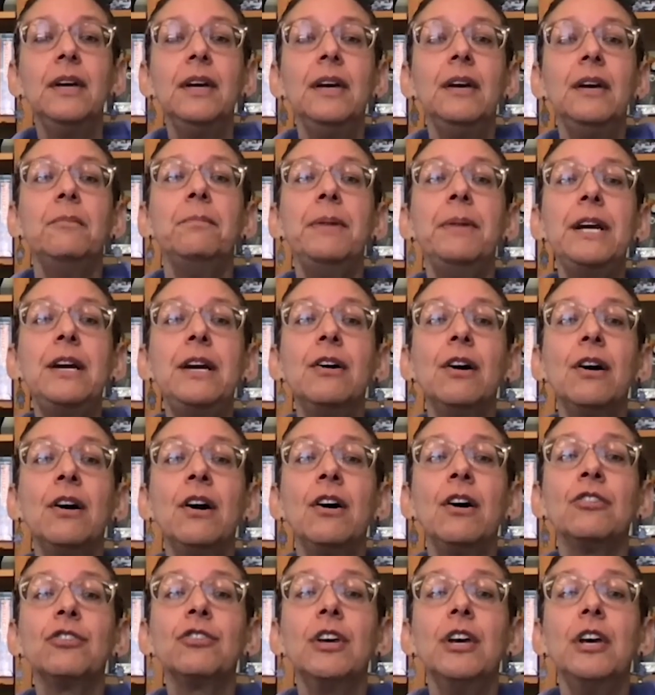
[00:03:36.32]

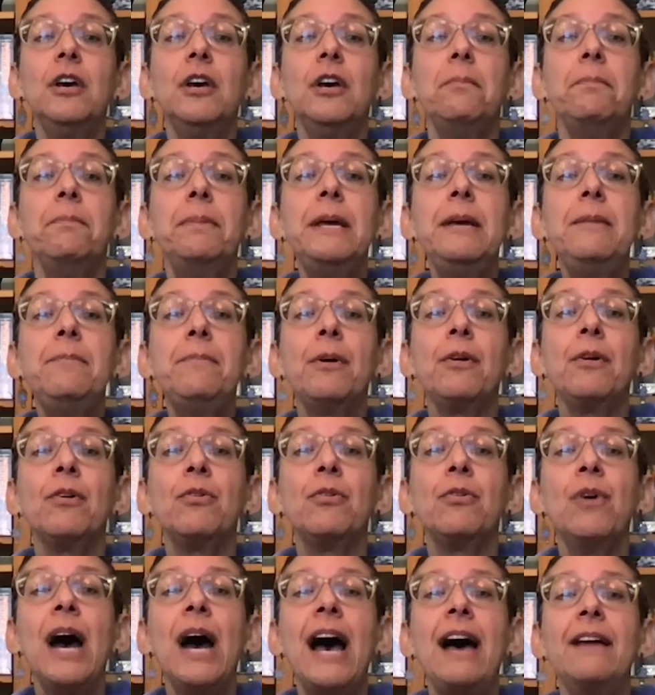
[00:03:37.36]
because people
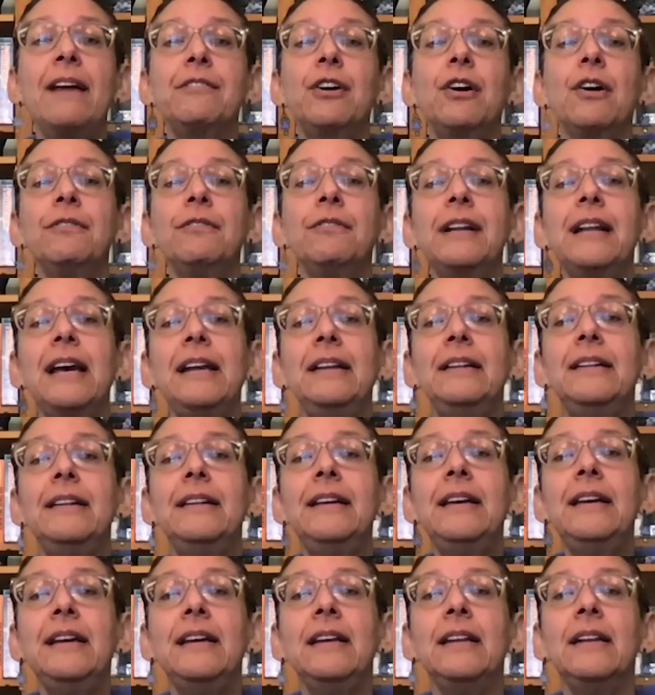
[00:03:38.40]
who have
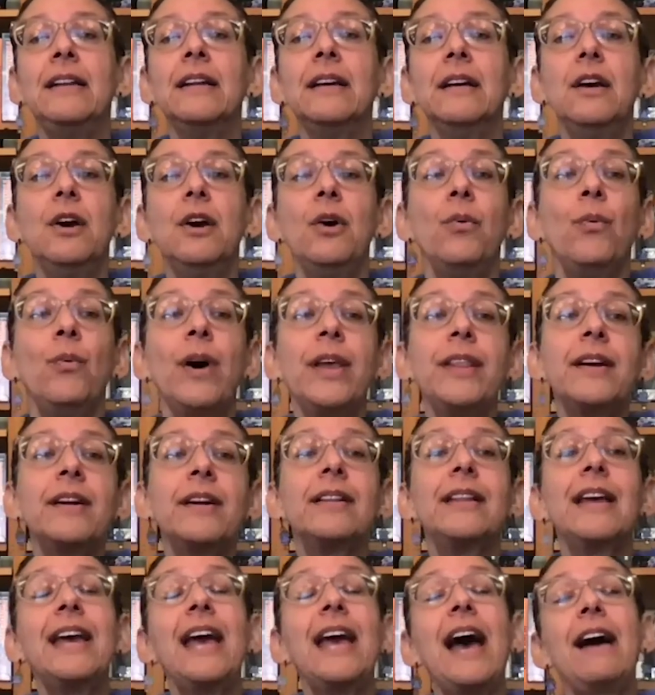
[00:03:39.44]
COVID-19, whether
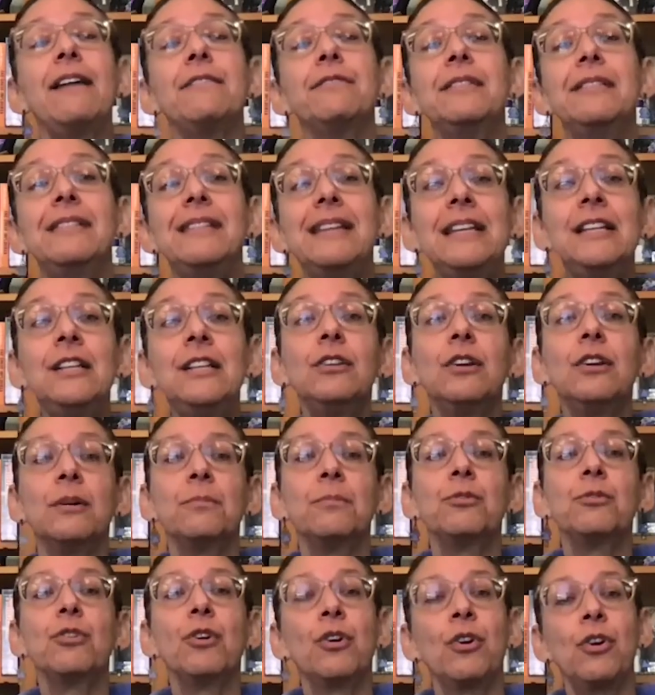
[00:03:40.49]
they have
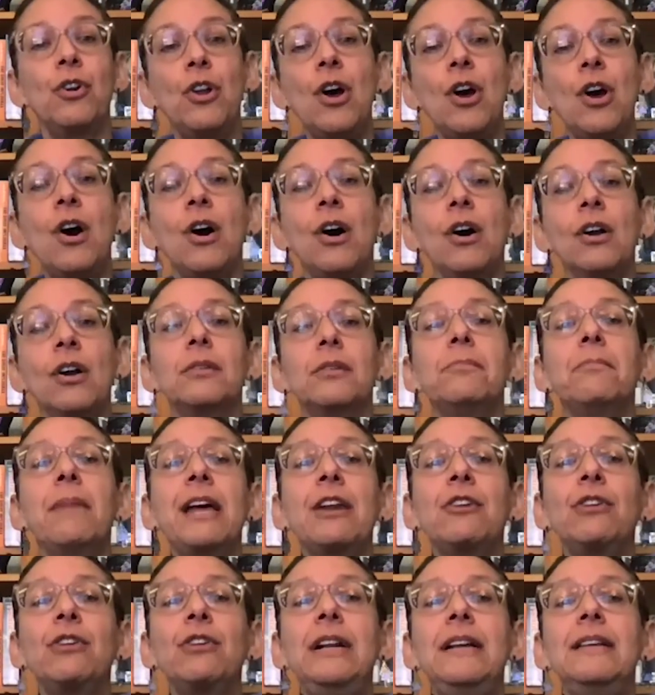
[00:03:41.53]
symptoms or not, may
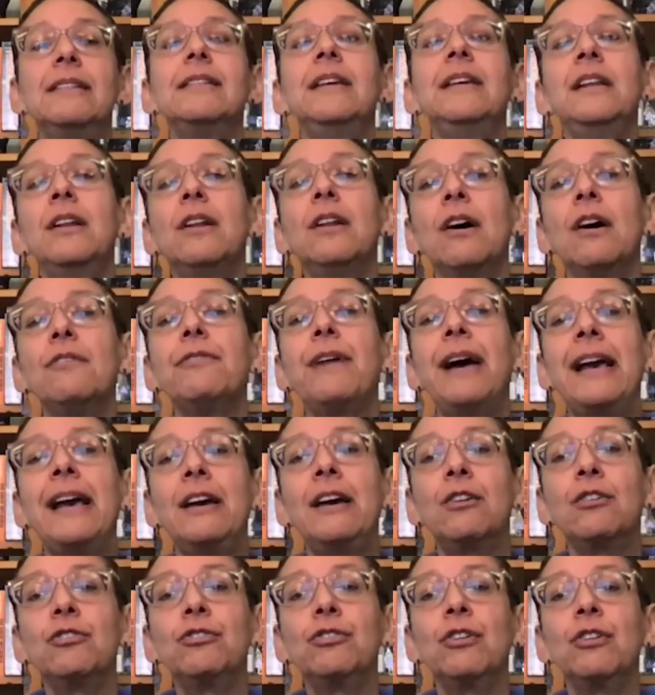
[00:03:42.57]
release enough
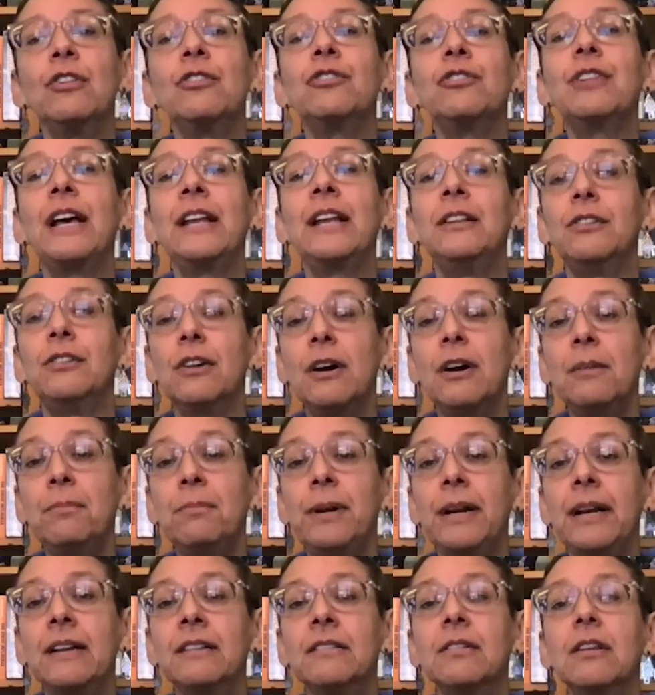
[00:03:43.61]
aerosols and
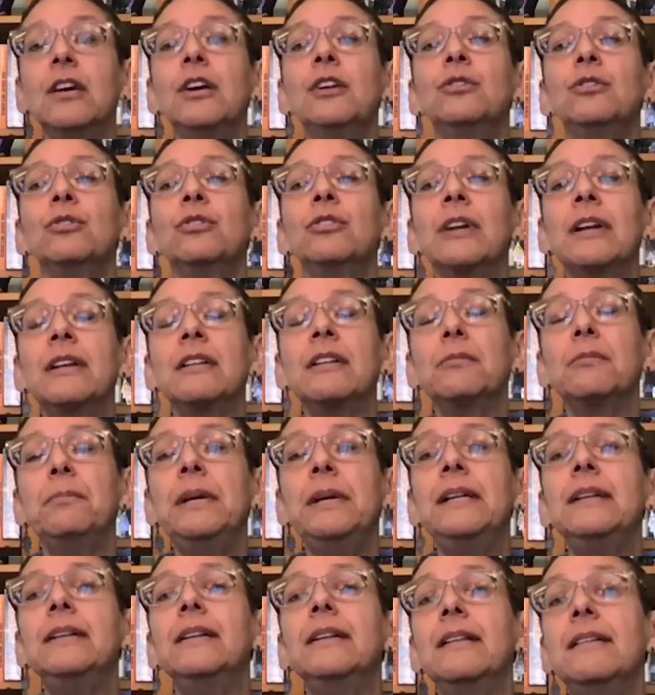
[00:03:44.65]
droplets to
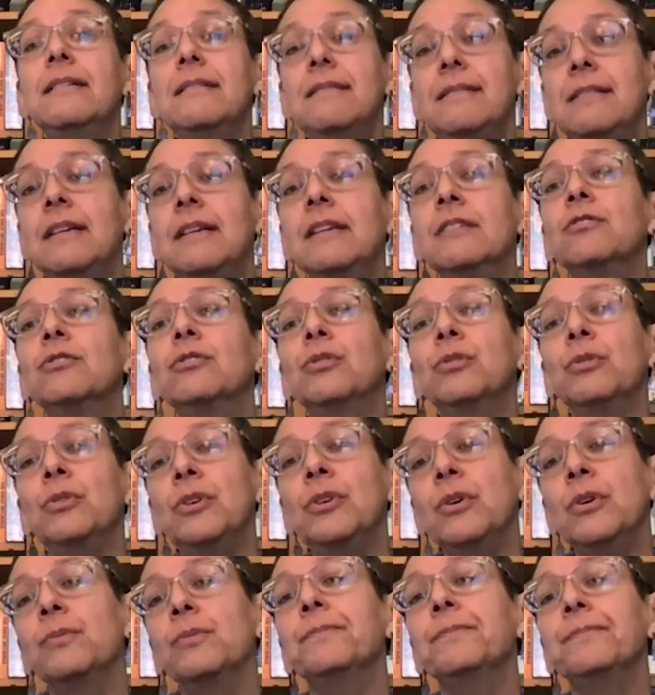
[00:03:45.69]
transmit the disease to
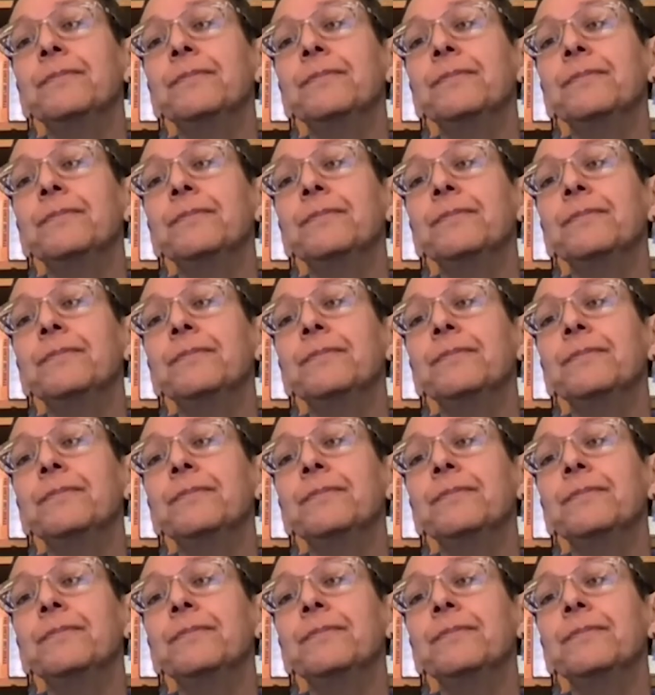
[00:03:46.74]
you.